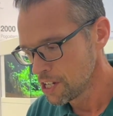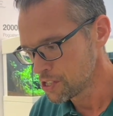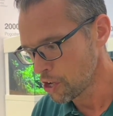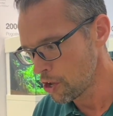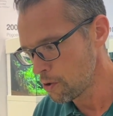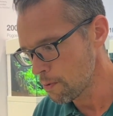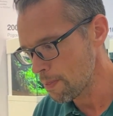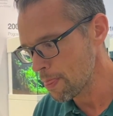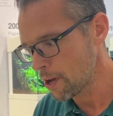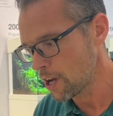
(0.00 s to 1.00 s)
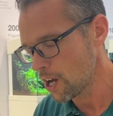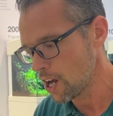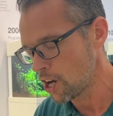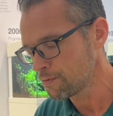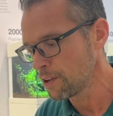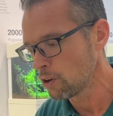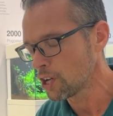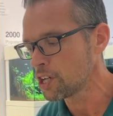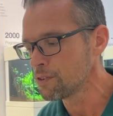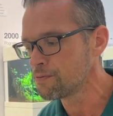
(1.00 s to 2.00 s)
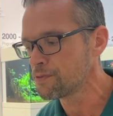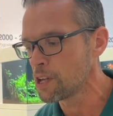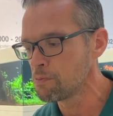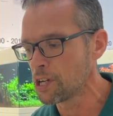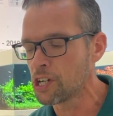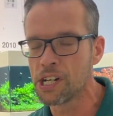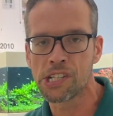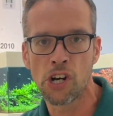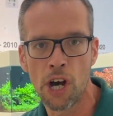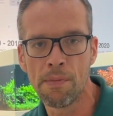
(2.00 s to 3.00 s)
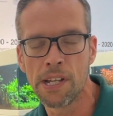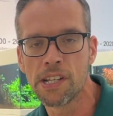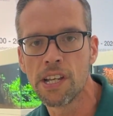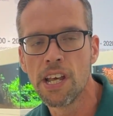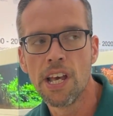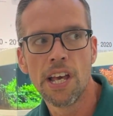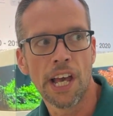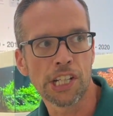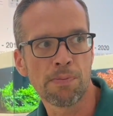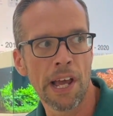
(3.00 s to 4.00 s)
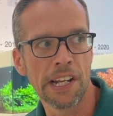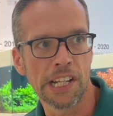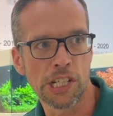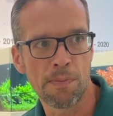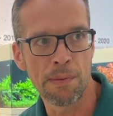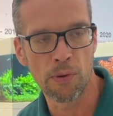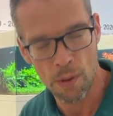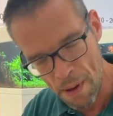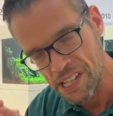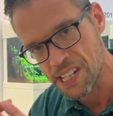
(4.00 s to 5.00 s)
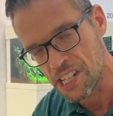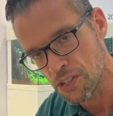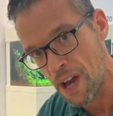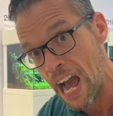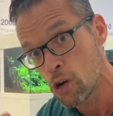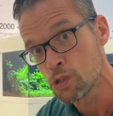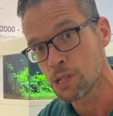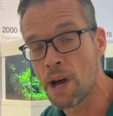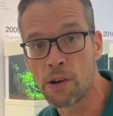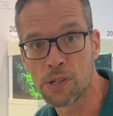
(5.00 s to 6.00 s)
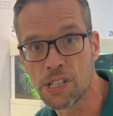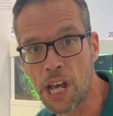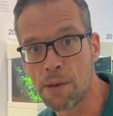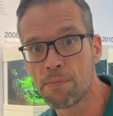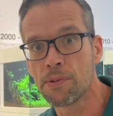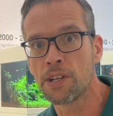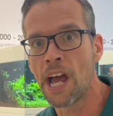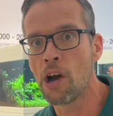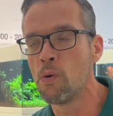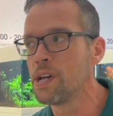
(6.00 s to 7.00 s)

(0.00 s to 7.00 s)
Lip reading: So I feel like I've done my kind of time in explaining to people the basics of how to aquascape. And now